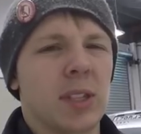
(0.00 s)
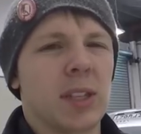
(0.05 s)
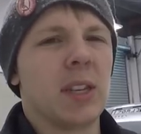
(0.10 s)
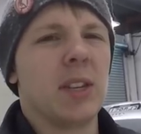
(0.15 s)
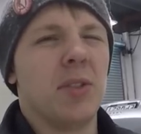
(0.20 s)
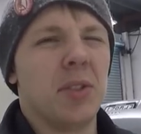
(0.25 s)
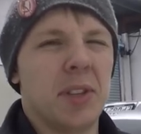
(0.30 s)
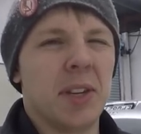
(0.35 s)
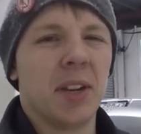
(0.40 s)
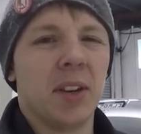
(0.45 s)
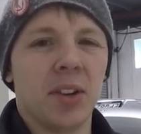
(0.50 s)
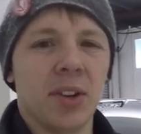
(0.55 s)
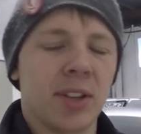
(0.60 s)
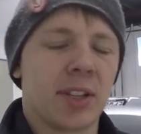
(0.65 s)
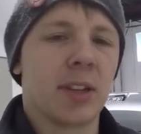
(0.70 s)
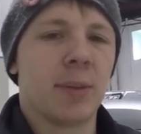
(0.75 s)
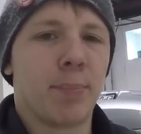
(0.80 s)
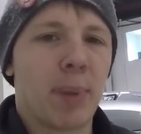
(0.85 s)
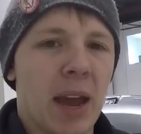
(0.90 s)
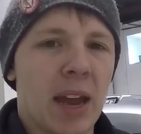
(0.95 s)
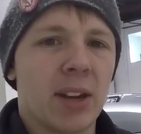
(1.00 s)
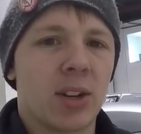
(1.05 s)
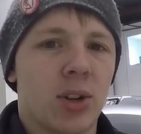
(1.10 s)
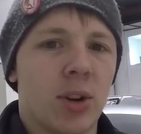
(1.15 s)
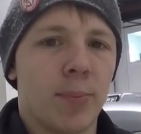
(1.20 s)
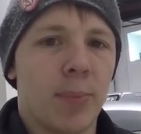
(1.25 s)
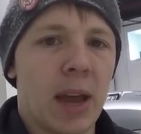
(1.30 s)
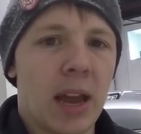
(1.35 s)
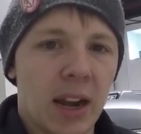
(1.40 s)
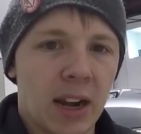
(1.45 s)
you see, New Zealanders are
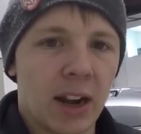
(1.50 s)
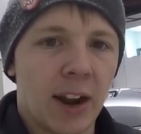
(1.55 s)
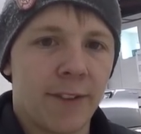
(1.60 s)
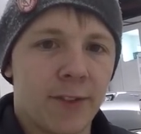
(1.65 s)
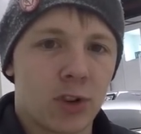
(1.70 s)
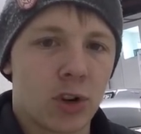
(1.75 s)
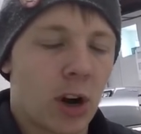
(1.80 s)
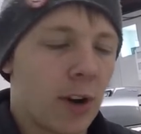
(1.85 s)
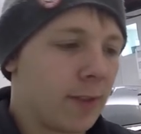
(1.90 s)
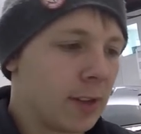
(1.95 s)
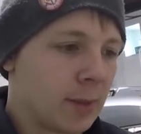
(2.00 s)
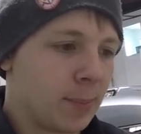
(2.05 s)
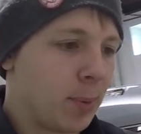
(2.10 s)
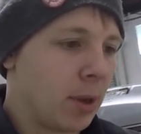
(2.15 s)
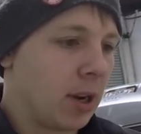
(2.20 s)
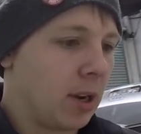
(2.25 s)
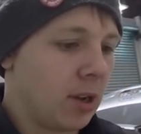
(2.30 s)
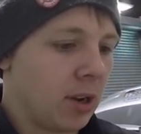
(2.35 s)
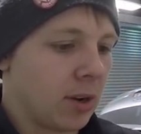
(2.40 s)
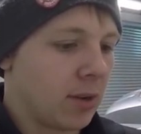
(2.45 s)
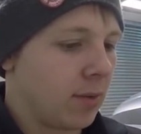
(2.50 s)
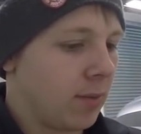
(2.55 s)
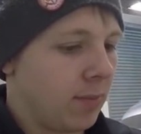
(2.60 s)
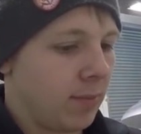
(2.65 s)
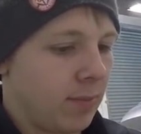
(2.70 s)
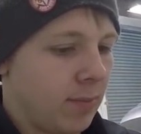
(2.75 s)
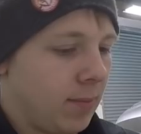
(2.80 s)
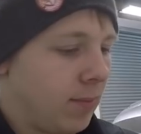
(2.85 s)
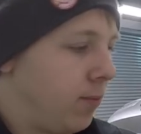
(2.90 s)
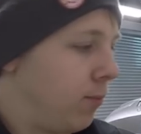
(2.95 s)
bad enough drivers, but like
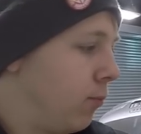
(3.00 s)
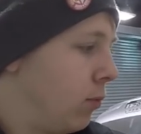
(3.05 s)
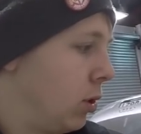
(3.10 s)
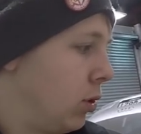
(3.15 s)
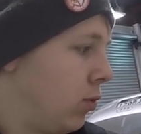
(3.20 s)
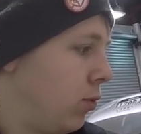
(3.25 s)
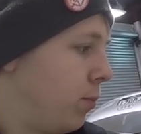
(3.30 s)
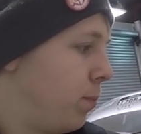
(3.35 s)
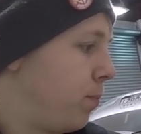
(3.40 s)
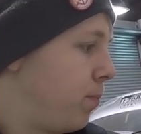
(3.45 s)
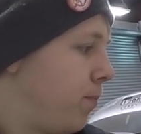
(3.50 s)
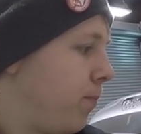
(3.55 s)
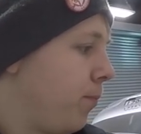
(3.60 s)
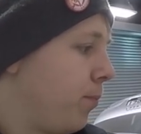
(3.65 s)
we're